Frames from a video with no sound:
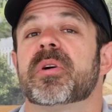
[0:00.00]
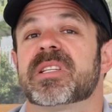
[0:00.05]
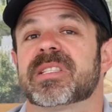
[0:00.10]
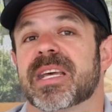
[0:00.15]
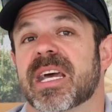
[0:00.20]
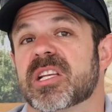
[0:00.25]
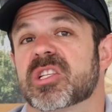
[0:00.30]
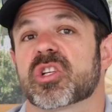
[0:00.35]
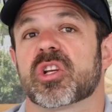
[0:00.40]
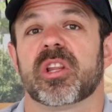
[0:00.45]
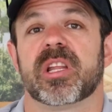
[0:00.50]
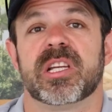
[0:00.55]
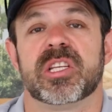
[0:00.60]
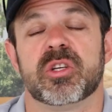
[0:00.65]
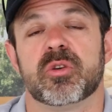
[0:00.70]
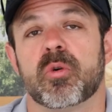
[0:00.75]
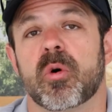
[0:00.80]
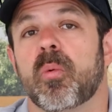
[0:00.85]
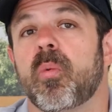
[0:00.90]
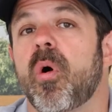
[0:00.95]
potentially
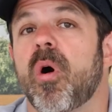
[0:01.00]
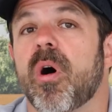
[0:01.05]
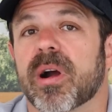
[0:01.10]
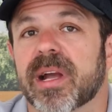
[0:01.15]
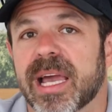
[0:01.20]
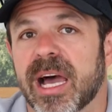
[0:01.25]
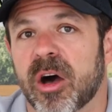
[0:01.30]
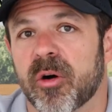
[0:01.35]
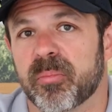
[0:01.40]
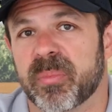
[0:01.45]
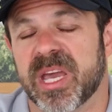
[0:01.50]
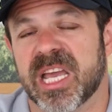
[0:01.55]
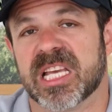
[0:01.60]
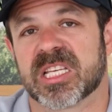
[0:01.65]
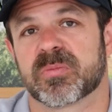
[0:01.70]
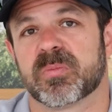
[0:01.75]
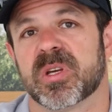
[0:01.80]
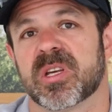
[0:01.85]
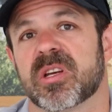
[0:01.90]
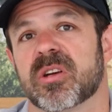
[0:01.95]
do a walkout
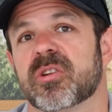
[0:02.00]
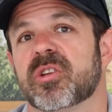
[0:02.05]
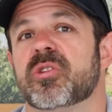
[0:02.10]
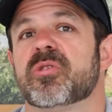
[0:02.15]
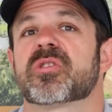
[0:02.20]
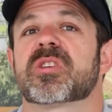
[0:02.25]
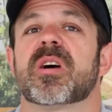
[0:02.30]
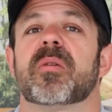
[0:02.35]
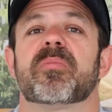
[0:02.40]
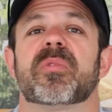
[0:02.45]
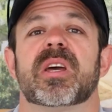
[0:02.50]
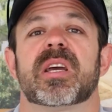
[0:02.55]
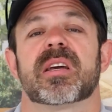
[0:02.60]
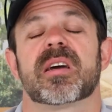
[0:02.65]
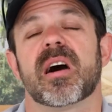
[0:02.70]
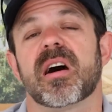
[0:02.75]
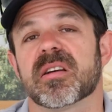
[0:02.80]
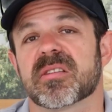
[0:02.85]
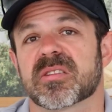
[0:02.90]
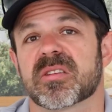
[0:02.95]
basement or do something
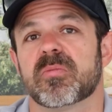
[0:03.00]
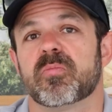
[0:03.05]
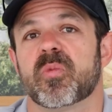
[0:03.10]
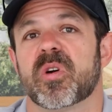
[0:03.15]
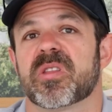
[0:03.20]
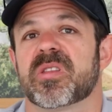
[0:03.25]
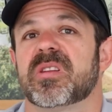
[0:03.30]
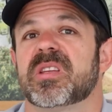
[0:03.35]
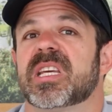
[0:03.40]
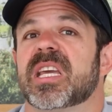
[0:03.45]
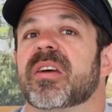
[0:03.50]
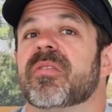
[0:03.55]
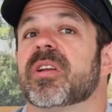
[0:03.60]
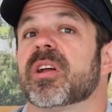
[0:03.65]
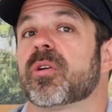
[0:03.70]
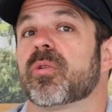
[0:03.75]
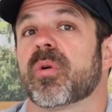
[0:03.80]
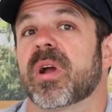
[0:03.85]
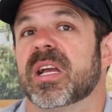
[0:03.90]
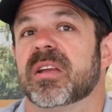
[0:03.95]
custom with it to give it a
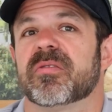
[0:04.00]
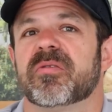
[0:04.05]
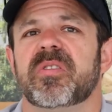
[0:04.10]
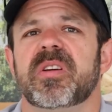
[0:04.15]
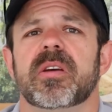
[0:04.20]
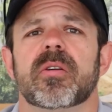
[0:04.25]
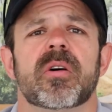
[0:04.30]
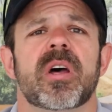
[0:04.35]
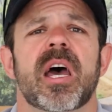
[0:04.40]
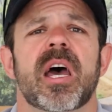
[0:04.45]
great feel,